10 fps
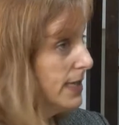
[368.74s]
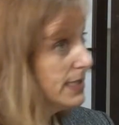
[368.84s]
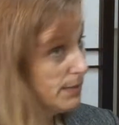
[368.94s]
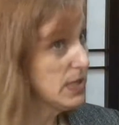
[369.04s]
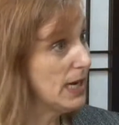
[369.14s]
And
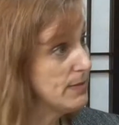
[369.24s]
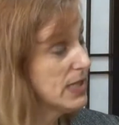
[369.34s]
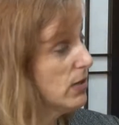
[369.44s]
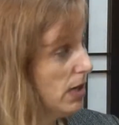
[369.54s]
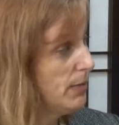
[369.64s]
sometimes
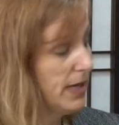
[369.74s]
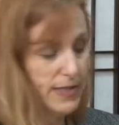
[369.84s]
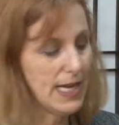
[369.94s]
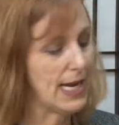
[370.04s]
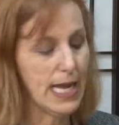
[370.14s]
they'll come and
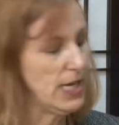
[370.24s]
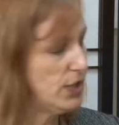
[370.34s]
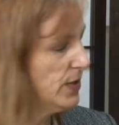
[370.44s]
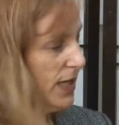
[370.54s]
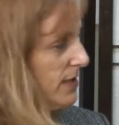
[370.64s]
I'll say, I can't
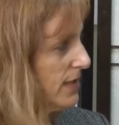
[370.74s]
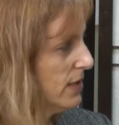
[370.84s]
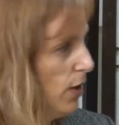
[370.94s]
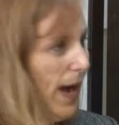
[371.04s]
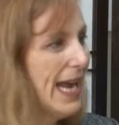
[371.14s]
do this.
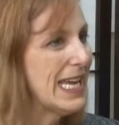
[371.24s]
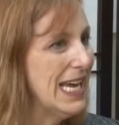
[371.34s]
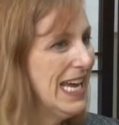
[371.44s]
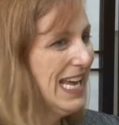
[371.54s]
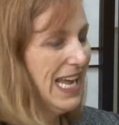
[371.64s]
You know, I
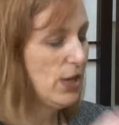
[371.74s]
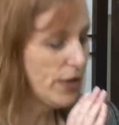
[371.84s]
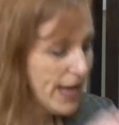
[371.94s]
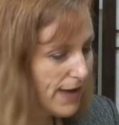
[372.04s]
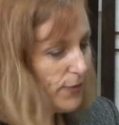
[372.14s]
he'll
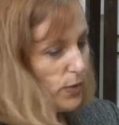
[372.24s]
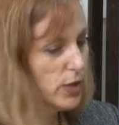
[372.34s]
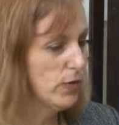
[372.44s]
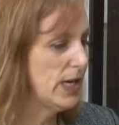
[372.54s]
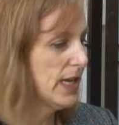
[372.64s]
never
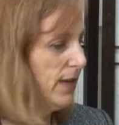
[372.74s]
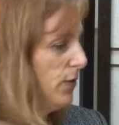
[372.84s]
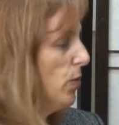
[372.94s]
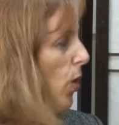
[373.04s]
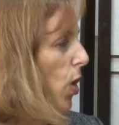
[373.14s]
agree to
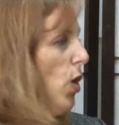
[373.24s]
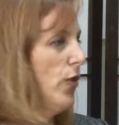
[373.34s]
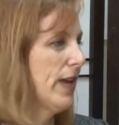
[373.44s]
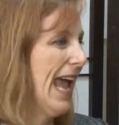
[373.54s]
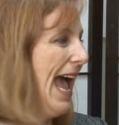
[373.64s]
give you
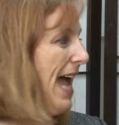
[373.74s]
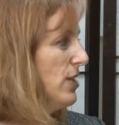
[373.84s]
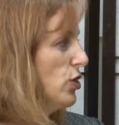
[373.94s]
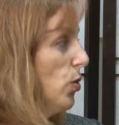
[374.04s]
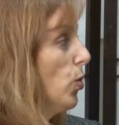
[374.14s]
all the
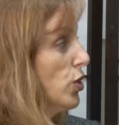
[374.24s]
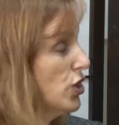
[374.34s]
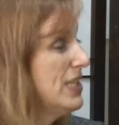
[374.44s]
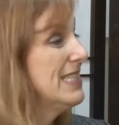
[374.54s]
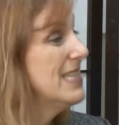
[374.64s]
cash, or
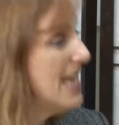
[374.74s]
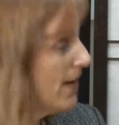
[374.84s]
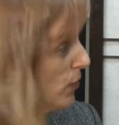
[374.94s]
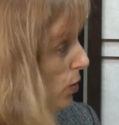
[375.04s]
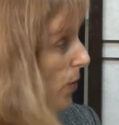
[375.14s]
she's
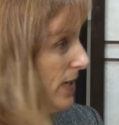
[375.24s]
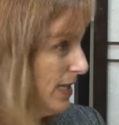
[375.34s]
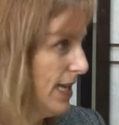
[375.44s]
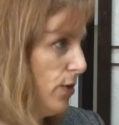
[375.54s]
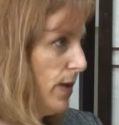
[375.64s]
never going
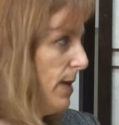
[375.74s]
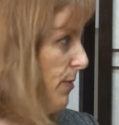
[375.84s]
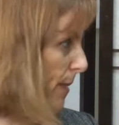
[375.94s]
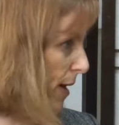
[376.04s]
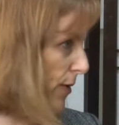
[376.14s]
to let you
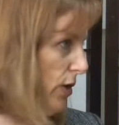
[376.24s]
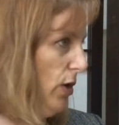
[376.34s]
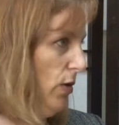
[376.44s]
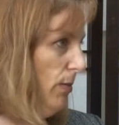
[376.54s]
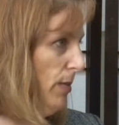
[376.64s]
keep the marital
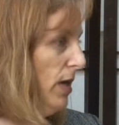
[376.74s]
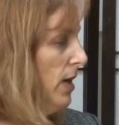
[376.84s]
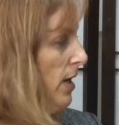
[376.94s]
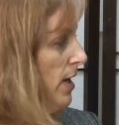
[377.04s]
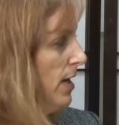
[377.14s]
home.
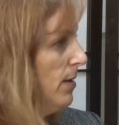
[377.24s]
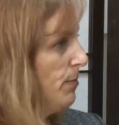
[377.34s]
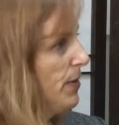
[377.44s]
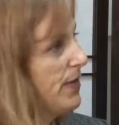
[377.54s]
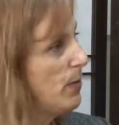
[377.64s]
Mm-hmm.
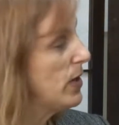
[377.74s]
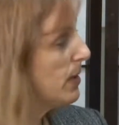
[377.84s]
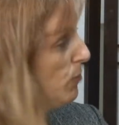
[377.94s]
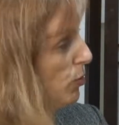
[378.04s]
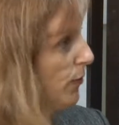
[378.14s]
But then we
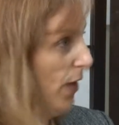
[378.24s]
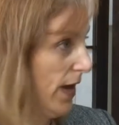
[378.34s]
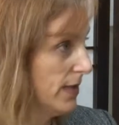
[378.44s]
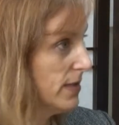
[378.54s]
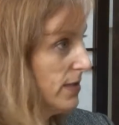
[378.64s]
can move
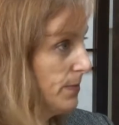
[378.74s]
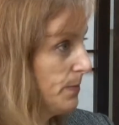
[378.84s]
things. But I